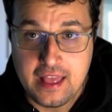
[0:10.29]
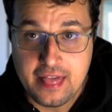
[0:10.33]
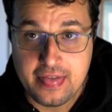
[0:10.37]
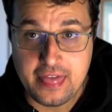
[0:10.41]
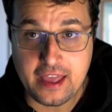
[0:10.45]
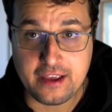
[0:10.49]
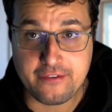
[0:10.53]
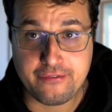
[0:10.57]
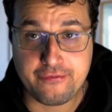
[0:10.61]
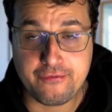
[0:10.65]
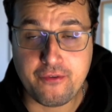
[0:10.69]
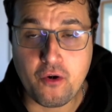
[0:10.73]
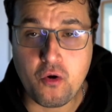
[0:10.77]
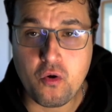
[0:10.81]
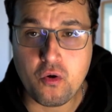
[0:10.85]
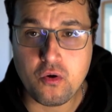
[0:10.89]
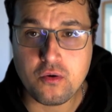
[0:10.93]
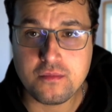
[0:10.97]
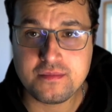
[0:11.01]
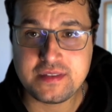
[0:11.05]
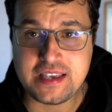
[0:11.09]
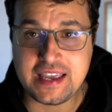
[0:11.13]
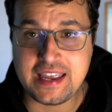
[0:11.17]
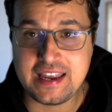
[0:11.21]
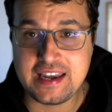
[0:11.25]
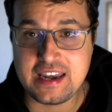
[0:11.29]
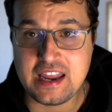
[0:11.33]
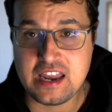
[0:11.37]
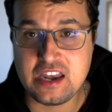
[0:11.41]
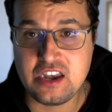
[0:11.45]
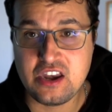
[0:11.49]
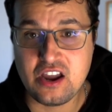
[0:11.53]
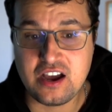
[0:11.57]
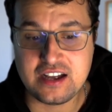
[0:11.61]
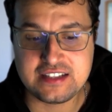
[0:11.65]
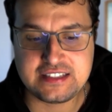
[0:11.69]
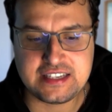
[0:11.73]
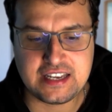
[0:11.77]
They formed in
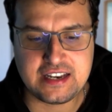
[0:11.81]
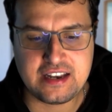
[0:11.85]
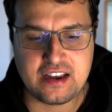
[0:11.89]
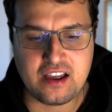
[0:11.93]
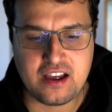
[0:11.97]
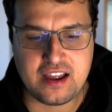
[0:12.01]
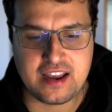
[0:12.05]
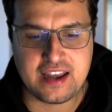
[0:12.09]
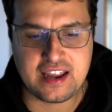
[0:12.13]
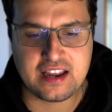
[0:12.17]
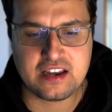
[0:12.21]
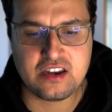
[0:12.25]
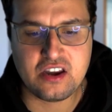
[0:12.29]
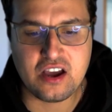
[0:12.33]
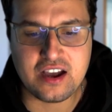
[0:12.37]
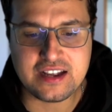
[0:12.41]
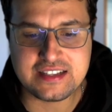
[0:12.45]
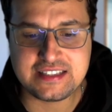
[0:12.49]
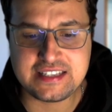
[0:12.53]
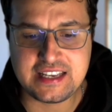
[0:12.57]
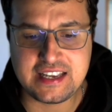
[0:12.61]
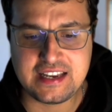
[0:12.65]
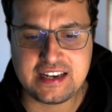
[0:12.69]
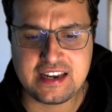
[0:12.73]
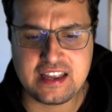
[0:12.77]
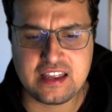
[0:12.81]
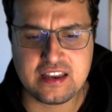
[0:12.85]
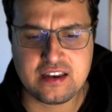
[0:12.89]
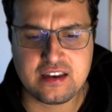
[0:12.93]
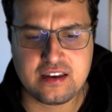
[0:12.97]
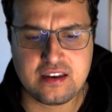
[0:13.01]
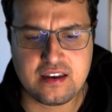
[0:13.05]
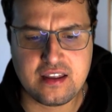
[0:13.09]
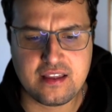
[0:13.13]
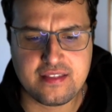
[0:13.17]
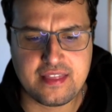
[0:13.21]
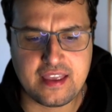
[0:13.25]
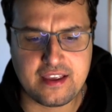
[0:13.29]
1990,
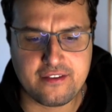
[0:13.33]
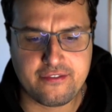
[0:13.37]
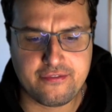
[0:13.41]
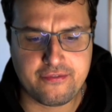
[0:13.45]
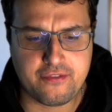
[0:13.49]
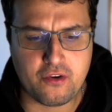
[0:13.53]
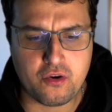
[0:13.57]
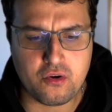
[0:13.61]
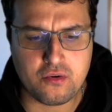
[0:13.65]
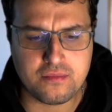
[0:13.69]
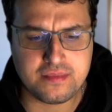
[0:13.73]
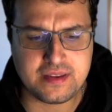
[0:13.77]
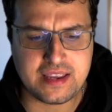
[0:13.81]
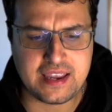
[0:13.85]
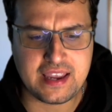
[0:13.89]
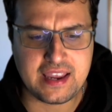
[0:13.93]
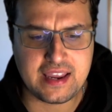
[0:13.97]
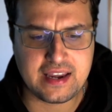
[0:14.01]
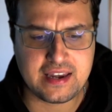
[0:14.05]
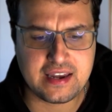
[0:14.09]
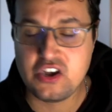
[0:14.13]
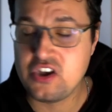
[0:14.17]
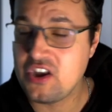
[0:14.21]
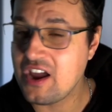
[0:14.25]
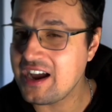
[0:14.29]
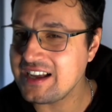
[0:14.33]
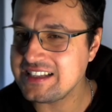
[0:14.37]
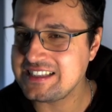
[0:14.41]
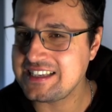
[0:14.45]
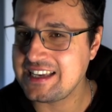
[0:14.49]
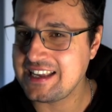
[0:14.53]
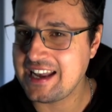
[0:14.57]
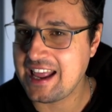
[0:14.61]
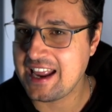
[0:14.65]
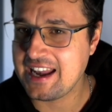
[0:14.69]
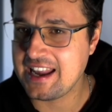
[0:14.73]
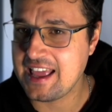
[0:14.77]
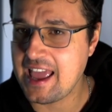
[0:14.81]
19, they formed in
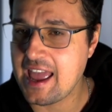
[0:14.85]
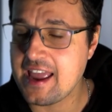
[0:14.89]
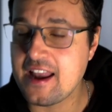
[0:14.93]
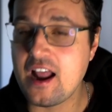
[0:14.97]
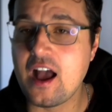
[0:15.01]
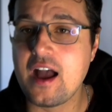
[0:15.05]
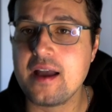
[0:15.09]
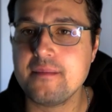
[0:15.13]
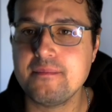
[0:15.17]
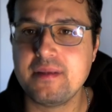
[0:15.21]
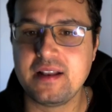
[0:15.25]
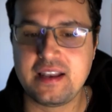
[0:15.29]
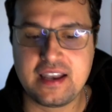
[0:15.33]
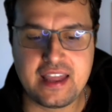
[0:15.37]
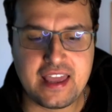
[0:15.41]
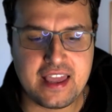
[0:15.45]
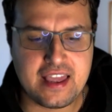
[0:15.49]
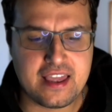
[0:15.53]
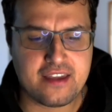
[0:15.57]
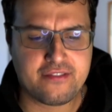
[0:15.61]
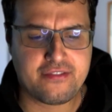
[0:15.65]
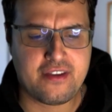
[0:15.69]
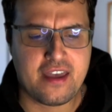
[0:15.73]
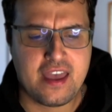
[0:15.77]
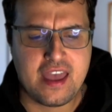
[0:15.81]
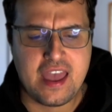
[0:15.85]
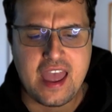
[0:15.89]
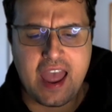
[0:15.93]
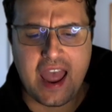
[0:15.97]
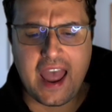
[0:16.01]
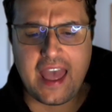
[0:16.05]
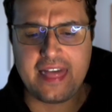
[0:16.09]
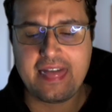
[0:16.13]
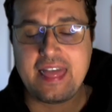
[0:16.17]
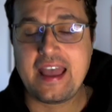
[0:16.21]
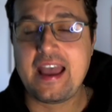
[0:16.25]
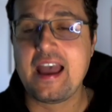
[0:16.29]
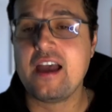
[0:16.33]
1988, I believe,
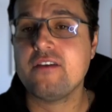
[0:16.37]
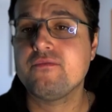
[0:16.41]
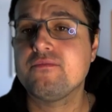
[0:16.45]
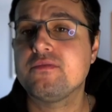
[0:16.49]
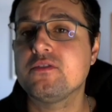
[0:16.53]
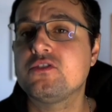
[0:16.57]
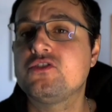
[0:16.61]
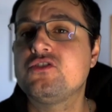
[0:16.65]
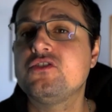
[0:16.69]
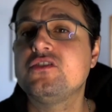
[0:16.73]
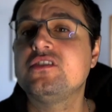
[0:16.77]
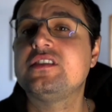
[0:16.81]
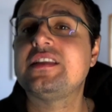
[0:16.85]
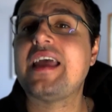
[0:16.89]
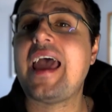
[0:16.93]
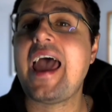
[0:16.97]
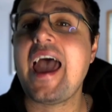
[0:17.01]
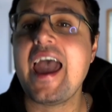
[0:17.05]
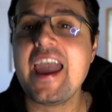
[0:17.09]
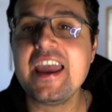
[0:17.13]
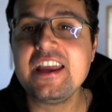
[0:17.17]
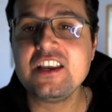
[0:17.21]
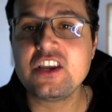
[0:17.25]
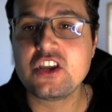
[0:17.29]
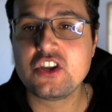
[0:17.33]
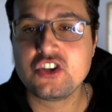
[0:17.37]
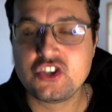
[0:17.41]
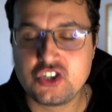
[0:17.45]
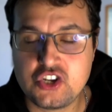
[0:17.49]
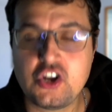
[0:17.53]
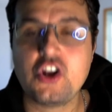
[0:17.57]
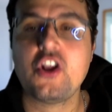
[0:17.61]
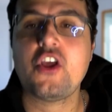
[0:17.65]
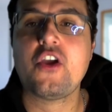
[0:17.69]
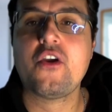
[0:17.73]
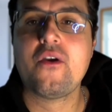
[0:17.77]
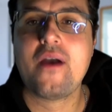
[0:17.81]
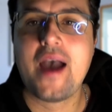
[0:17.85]
and they have produced eight
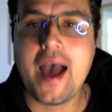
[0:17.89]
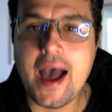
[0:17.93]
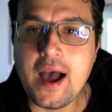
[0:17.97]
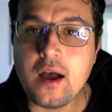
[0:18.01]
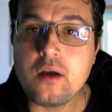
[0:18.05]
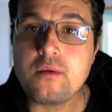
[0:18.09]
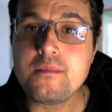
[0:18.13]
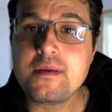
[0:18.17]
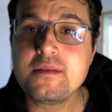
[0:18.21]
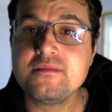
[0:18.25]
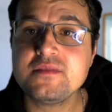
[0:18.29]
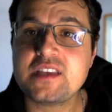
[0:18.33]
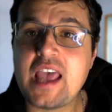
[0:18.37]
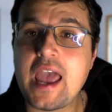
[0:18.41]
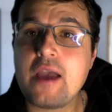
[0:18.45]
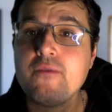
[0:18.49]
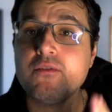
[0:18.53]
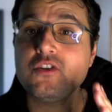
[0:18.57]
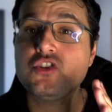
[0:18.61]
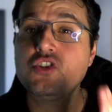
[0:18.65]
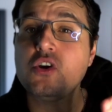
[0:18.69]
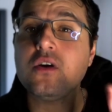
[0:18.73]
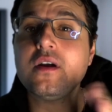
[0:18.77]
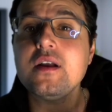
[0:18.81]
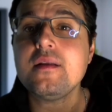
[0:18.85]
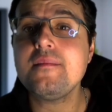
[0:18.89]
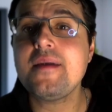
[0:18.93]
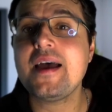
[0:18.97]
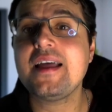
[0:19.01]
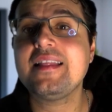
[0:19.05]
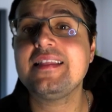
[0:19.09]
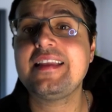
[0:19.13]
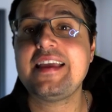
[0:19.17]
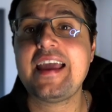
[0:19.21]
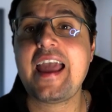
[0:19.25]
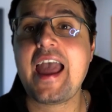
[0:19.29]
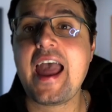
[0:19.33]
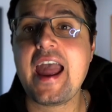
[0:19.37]
studio albums, and we're talking about
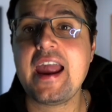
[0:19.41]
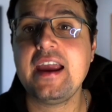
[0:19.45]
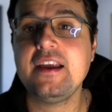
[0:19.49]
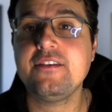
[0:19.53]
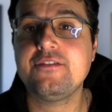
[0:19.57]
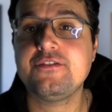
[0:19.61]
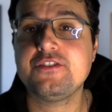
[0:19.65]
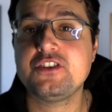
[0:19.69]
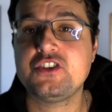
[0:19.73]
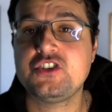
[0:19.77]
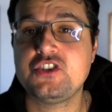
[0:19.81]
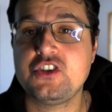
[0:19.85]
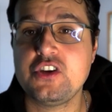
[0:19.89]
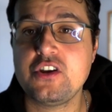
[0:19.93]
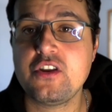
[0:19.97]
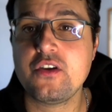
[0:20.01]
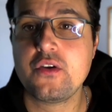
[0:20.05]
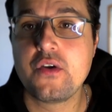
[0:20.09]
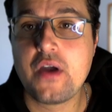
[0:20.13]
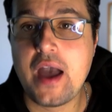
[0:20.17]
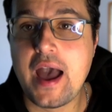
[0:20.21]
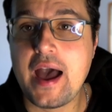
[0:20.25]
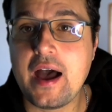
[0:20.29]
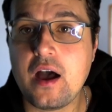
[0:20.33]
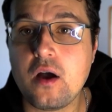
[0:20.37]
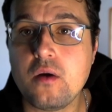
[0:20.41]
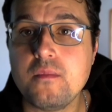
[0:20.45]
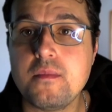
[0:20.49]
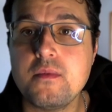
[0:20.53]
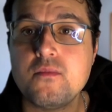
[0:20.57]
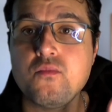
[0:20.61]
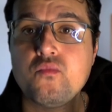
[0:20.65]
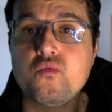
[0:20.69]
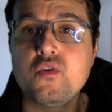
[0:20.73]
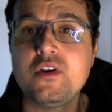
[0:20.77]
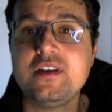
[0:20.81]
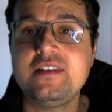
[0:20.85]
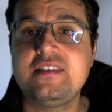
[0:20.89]
the eighth studio
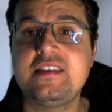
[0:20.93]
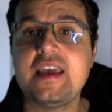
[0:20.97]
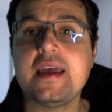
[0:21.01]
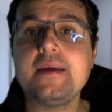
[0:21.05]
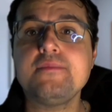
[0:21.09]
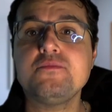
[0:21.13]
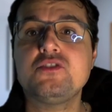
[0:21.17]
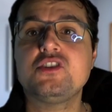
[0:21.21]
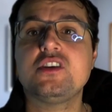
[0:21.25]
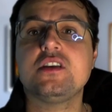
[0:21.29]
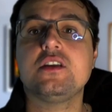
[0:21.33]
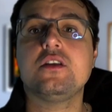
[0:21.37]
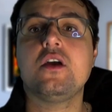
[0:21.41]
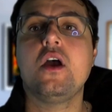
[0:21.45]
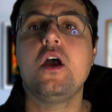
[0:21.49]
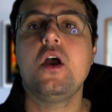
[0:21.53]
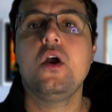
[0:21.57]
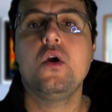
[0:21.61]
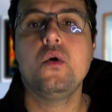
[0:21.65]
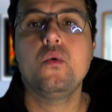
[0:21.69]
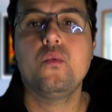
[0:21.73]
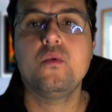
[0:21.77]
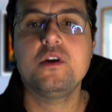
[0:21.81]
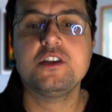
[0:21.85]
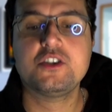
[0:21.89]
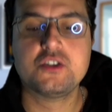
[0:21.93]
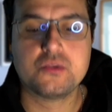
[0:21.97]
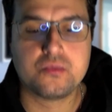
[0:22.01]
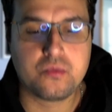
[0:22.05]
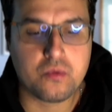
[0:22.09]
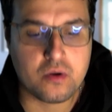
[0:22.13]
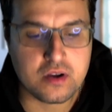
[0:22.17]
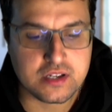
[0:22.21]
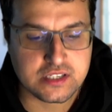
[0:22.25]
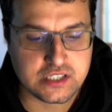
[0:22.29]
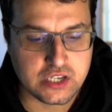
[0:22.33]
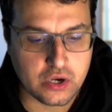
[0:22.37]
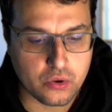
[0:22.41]
album, Redemption, which
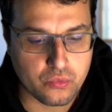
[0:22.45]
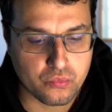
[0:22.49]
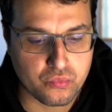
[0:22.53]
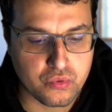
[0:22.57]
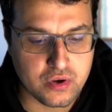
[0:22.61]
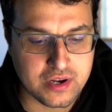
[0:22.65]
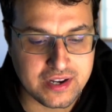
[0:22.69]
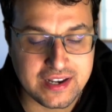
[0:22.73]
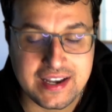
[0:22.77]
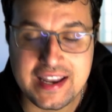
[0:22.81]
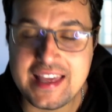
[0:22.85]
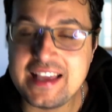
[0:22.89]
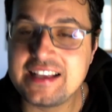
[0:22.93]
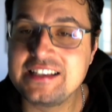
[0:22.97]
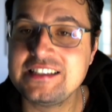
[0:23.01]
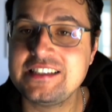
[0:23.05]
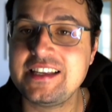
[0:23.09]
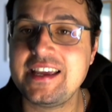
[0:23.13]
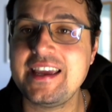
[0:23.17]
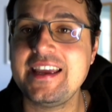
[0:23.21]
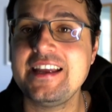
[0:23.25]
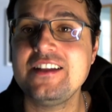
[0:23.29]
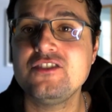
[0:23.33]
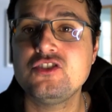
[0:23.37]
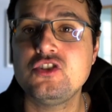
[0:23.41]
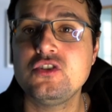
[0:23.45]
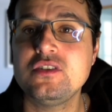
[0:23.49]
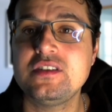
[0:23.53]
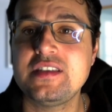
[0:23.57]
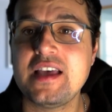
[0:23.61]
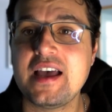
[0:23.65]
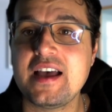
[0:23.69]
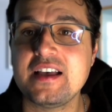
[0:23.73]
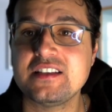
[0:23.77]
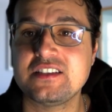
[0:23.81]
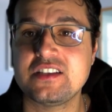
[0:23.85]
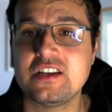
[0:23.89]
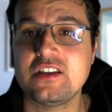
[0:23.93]
was released in
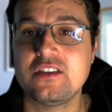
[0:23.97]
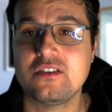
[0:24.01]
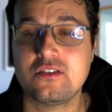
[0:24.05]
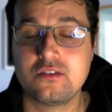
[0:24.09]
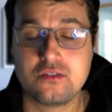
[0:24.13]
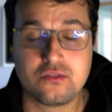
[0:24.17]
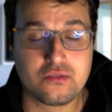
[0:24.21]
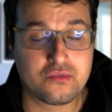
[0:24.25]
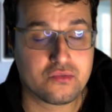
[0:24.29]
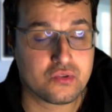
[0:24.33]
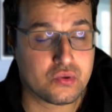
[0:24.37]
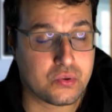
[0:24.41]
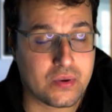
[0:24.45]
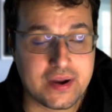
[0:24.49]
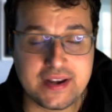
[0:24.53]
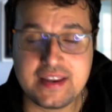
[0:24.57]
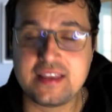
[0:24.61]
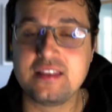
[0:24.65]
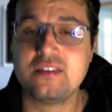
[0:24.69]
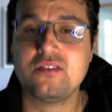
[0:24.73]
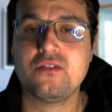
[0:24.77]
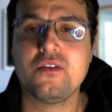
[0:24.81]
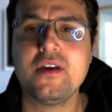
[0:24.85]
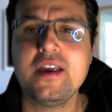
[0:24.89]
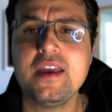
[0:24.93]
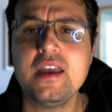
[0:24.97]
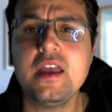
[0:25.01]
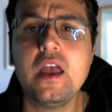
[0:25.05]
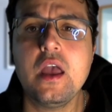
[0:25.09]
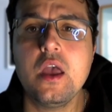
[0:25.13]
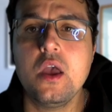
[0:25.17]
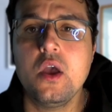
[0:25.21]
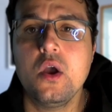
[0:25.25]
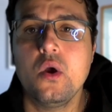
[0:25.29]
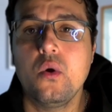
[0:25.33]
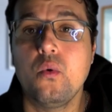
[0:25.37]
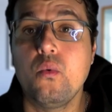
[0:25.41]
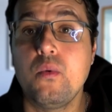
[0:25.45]
2023,
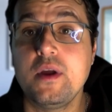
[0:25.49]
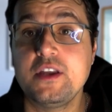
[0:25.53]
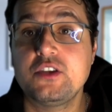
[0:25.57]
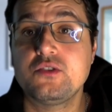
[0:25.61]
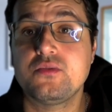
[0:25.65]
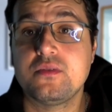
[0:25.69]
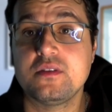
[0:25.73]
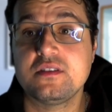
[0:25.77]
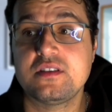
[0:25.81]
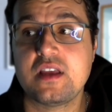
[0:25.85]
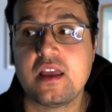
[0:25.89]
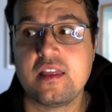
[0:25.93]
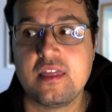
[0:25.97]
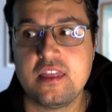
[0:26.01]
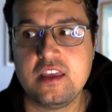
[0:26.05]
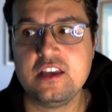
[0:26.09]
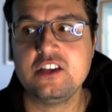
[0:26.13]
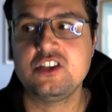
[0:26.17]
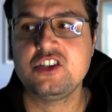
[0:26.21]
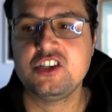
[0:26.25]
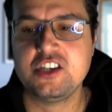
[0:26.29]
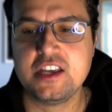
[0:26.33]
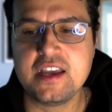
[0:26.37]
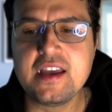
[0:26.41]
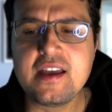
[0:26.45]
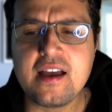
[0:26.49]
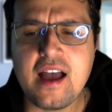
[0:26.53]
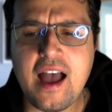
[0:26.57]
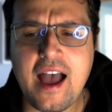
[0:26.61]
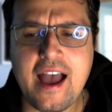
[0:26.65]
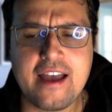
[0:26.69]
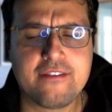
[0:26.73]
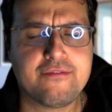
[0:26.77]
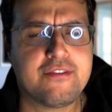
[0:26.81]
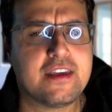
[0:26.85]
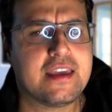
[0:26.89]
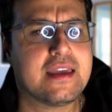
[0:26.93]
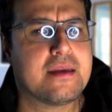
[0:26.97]
which was this year,
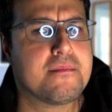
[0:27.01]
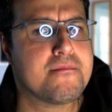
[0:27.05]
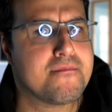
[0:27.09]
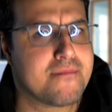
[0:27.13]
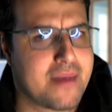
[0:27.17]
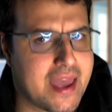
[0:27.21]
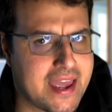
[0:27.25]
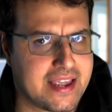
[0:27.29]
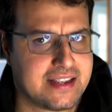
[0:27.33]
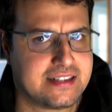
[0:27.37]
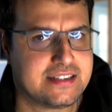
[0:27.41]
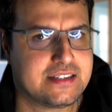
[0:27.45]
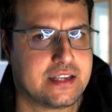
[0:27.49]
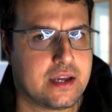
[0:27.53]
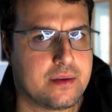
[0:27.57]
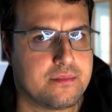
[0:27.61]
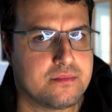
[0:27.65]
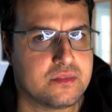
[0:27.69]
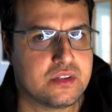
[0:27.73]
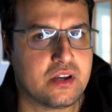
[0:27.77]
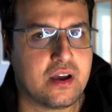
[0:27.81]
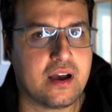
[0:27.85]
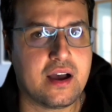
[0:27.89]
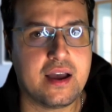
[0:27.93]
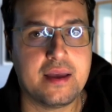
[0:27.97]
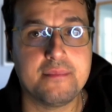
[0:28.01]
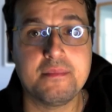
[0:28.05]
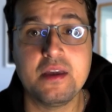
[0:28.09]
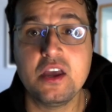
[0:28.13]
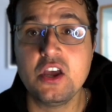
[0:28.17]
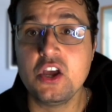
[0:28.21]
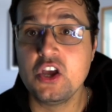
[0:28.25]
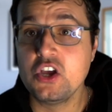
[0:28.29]
I think in May sometime.